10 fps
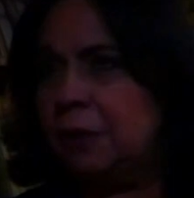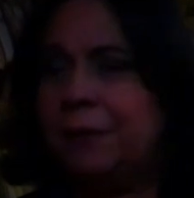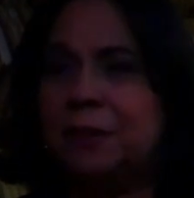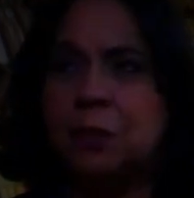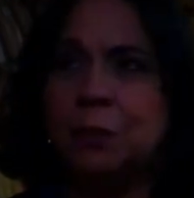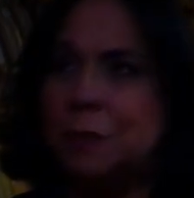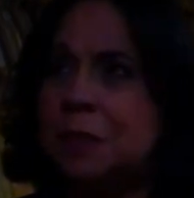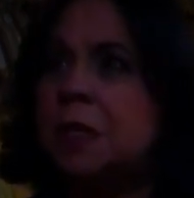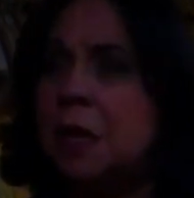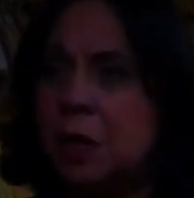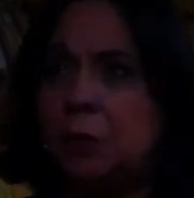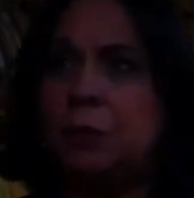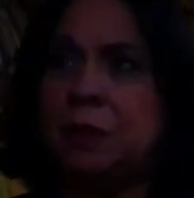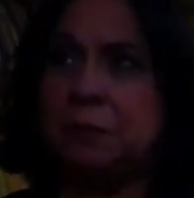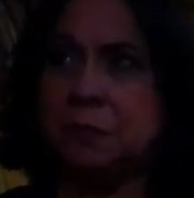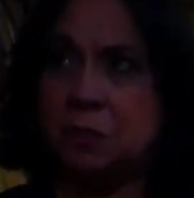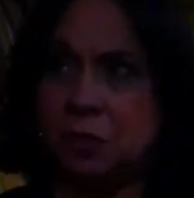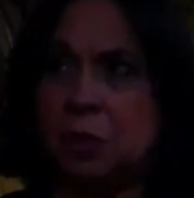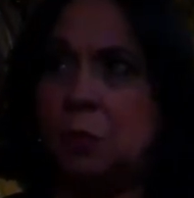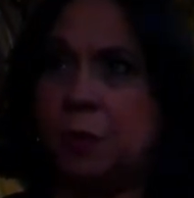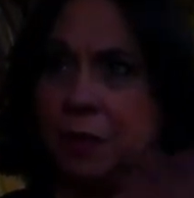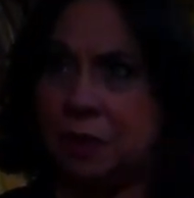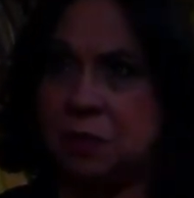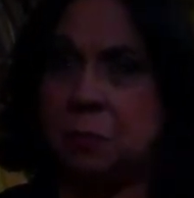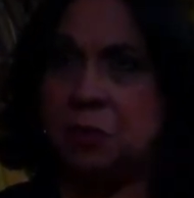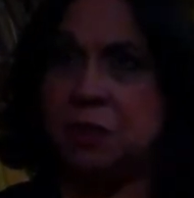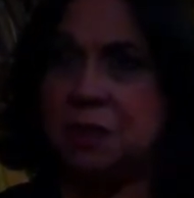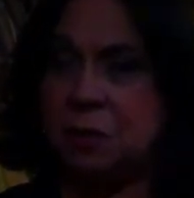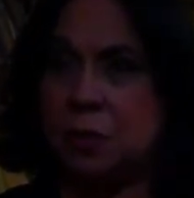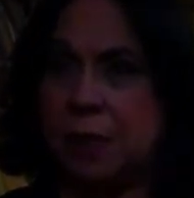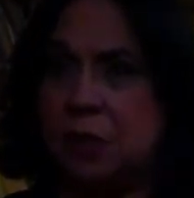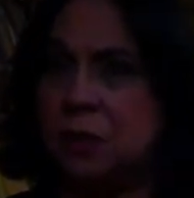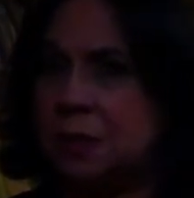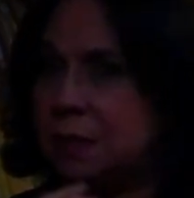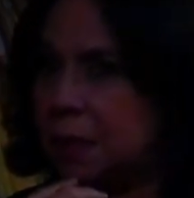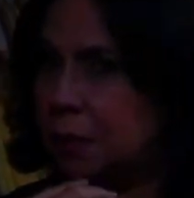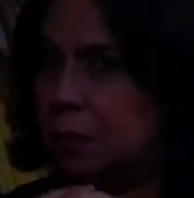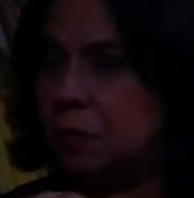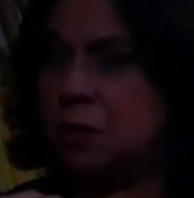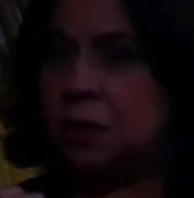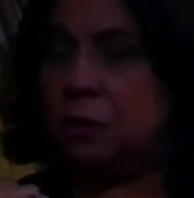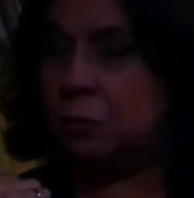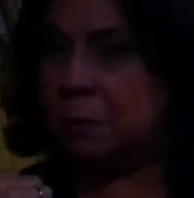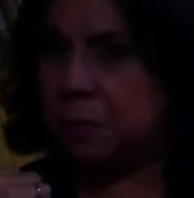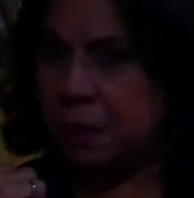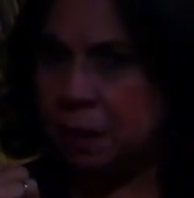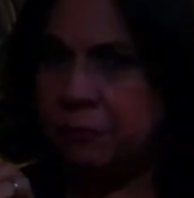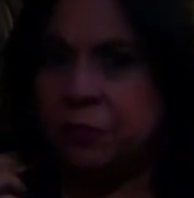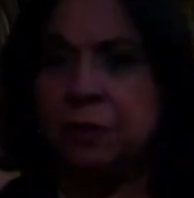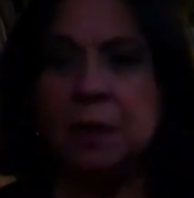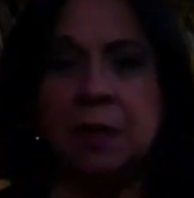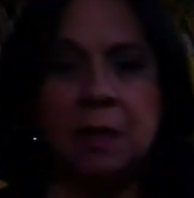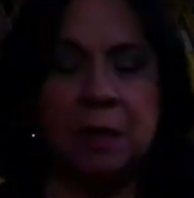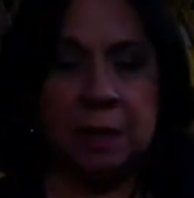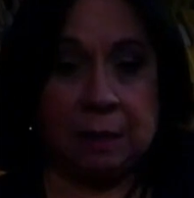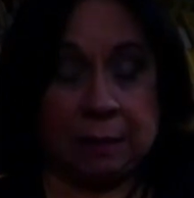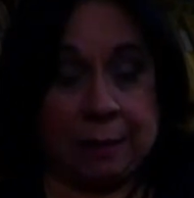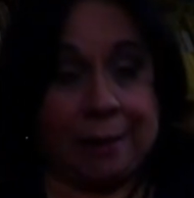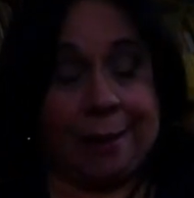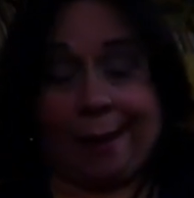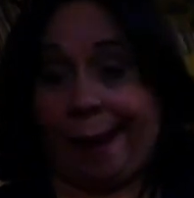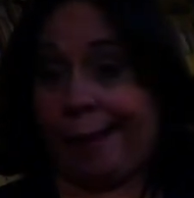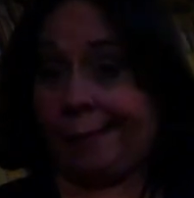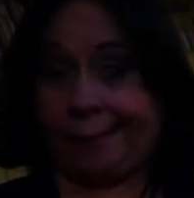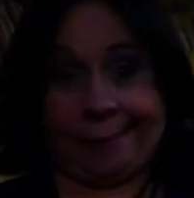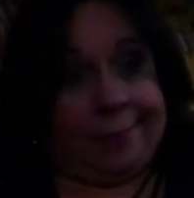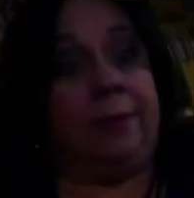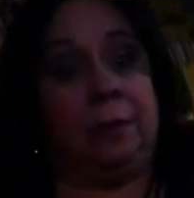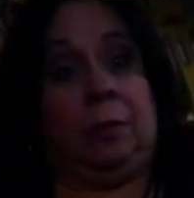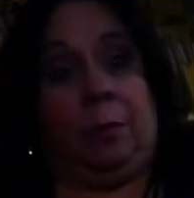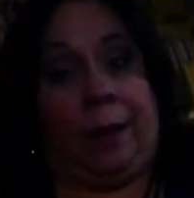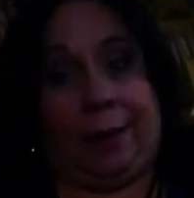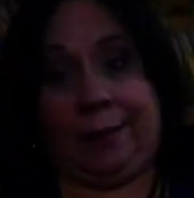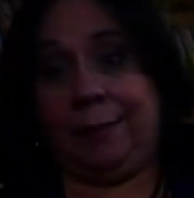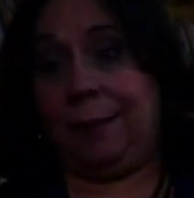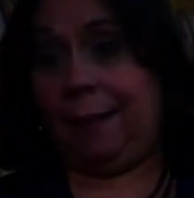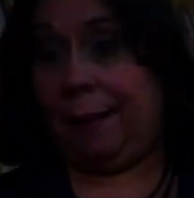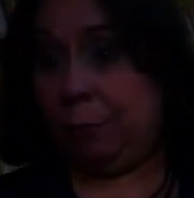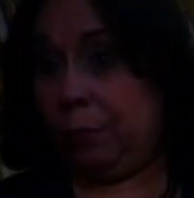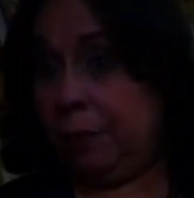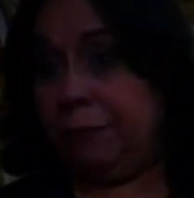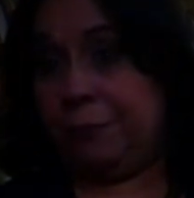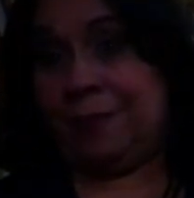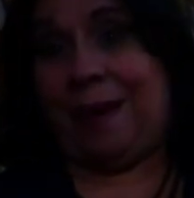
love, it. so it wasn't really social work as much as education and psychology and human behavior. And I don't know why I went for